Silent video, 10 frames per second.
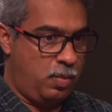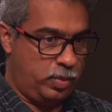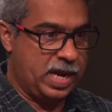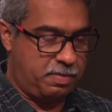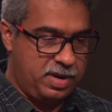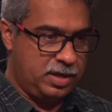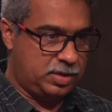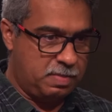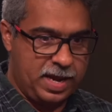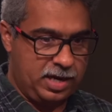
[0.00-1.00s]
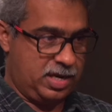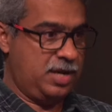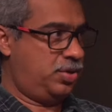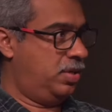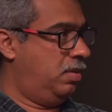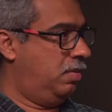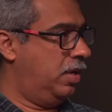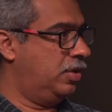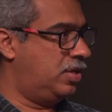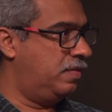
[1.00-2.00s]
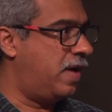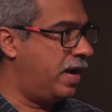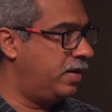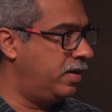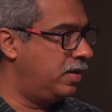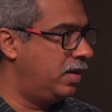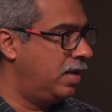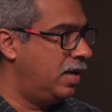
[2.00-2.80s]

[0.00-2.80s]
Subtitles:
That means my attention is divided.